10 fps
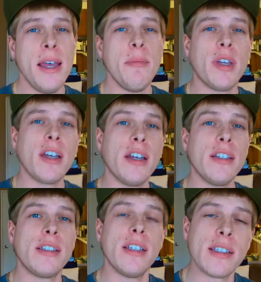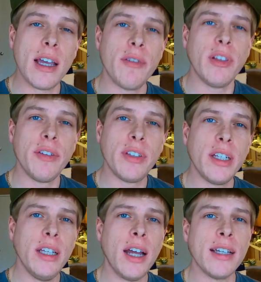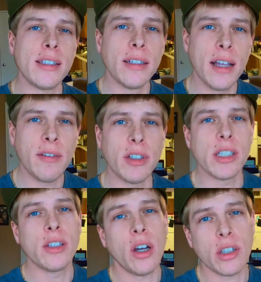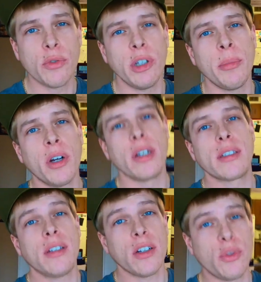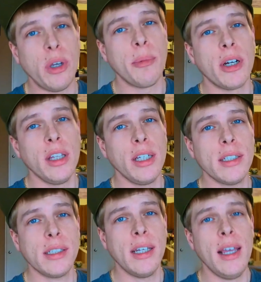because since I've lifted it I still have the stock sway bar and stock sway bar links,